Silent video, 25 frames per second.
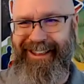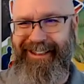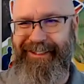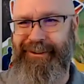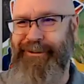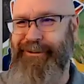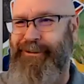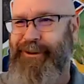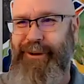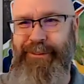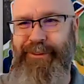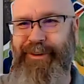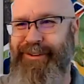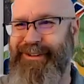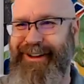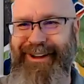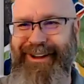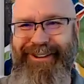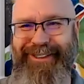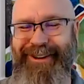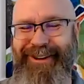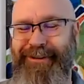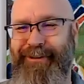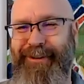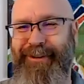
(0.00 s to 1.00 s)
there's good ones
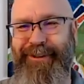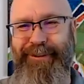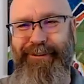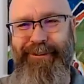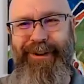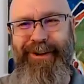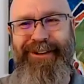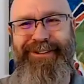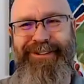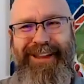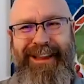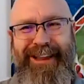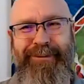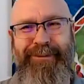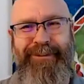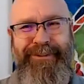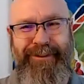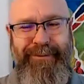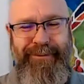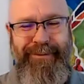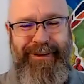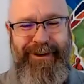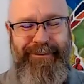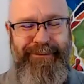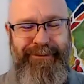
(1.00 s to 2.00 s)
out there, but the ones I was
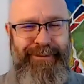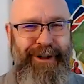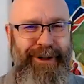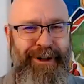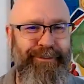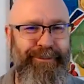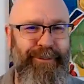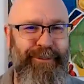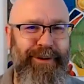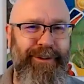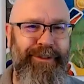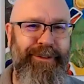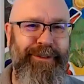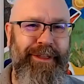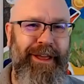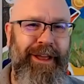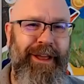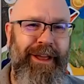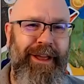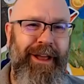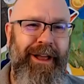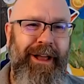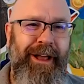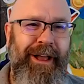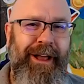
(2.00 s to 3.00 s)
involved with
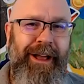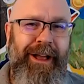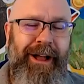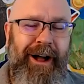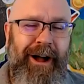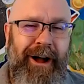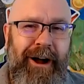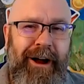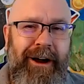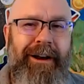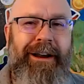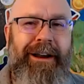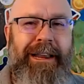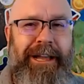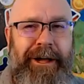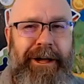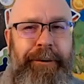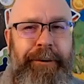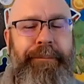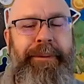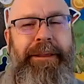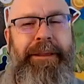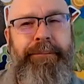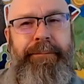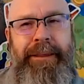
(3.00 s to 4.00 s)
aren't
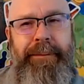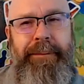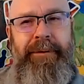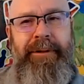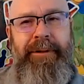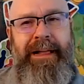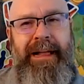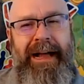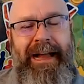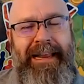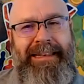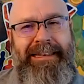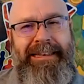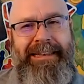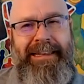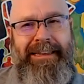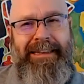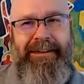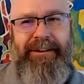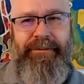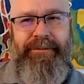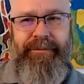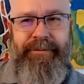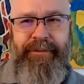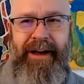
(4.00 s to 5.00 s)
helping people
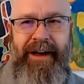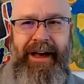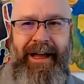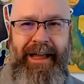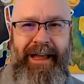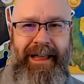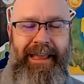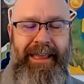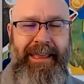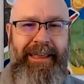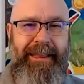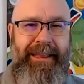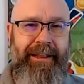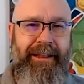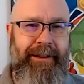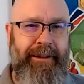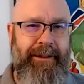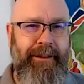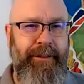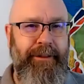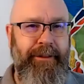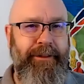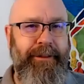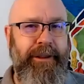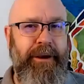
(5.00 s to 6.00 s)
identify
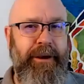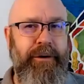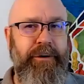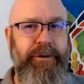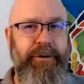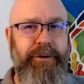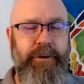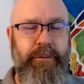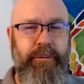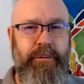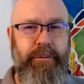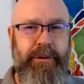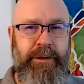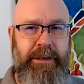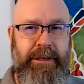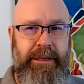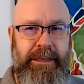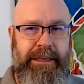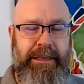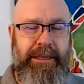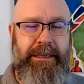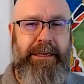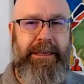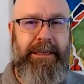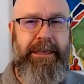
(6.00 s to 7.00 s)
their
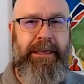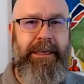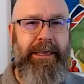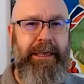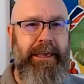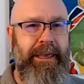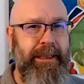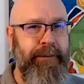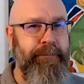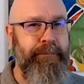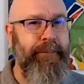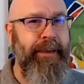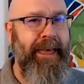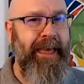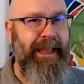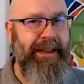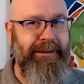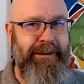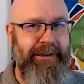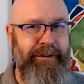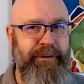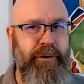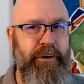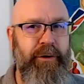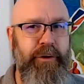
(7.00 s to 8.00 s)
unique
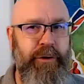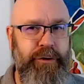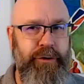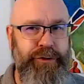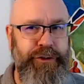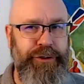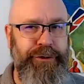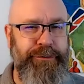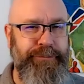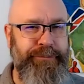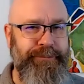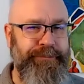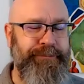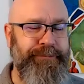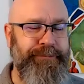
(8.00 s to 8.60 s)
impact in the culture.